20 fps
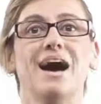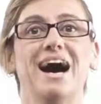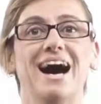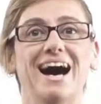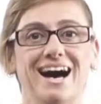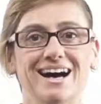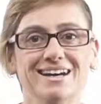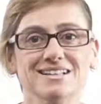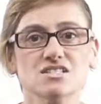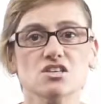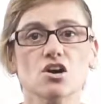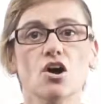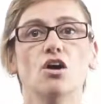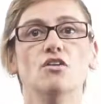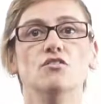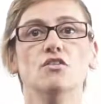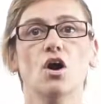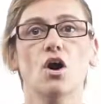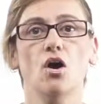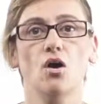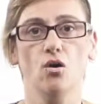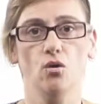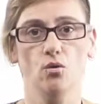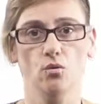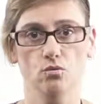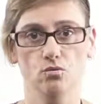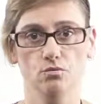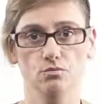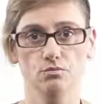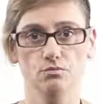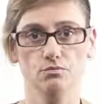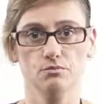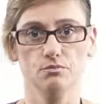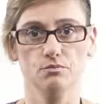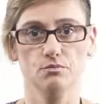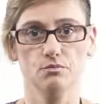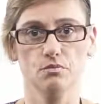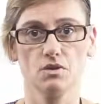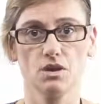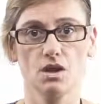part of a whole.
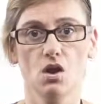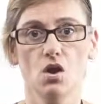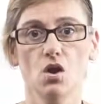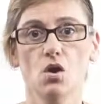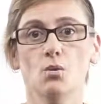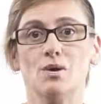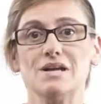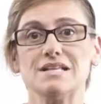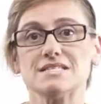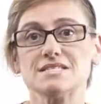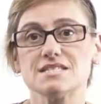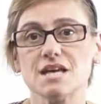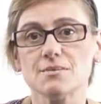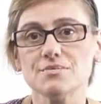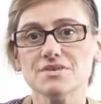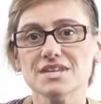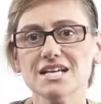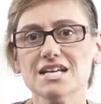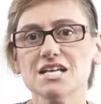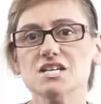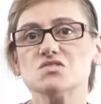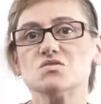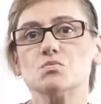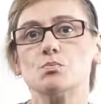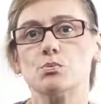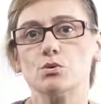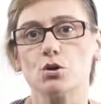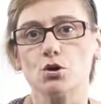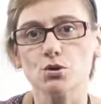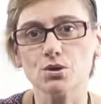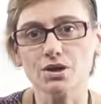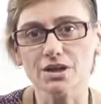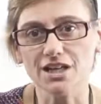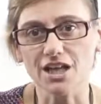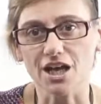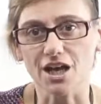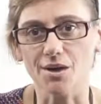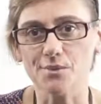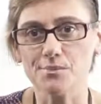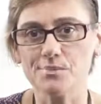When something is broken
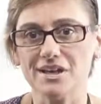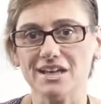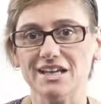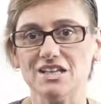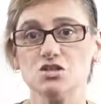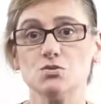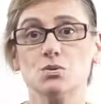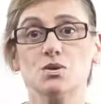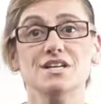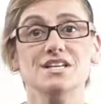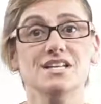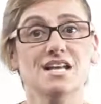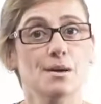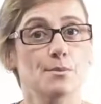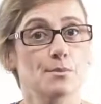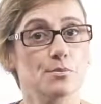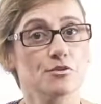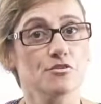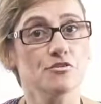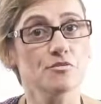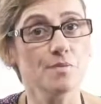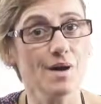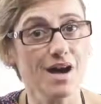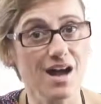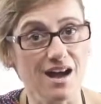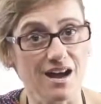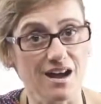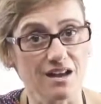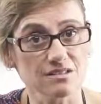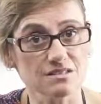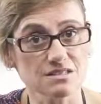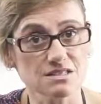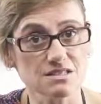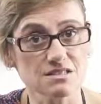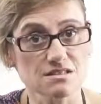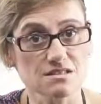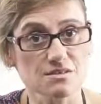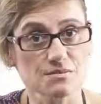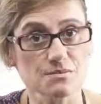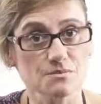up into a number of parts,
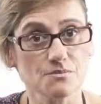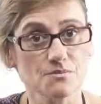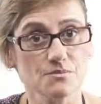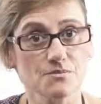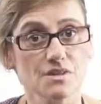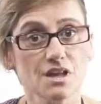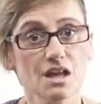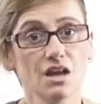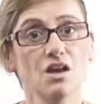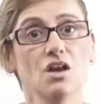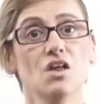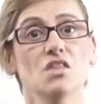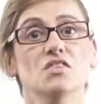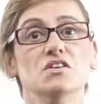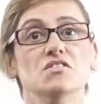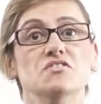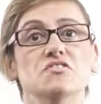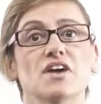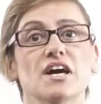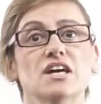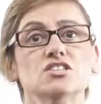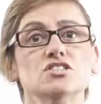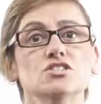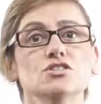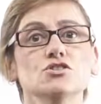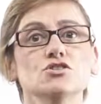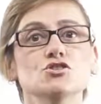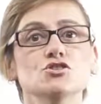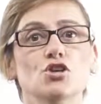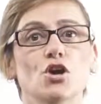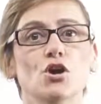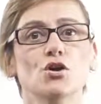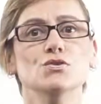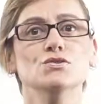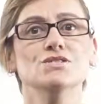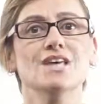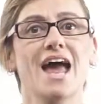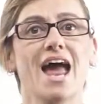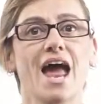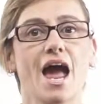the fraction
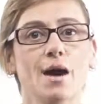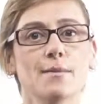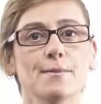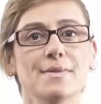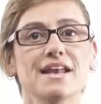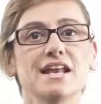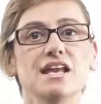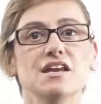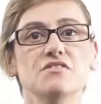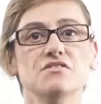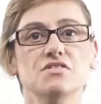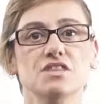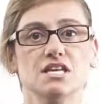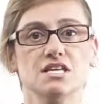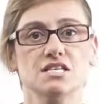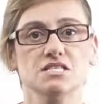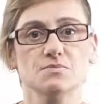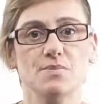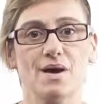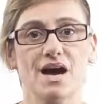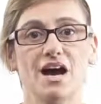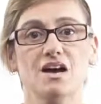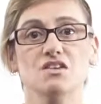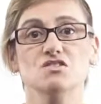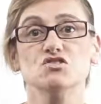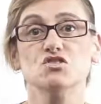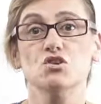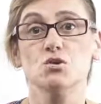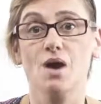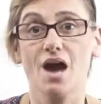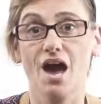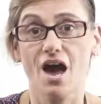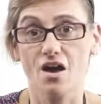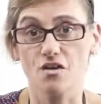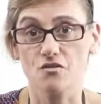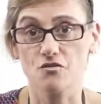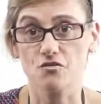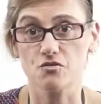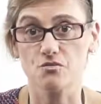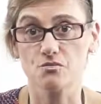shows how many of these parts you have.